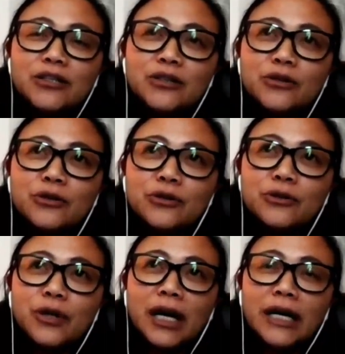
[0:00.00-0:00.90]

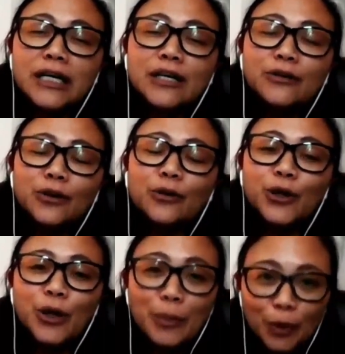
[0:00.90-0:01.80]
to include all
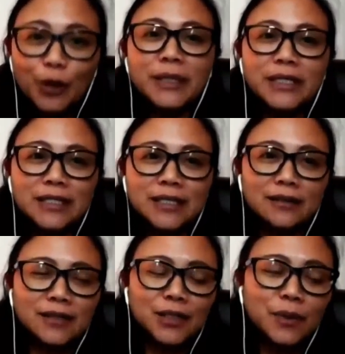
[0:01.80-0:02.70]
your employment
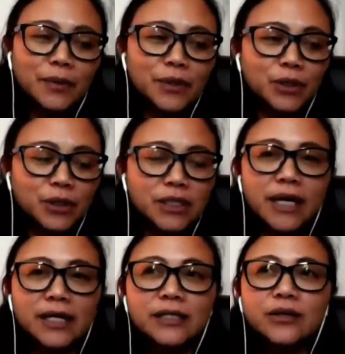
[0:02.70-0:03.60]
details. That's what I was going to say.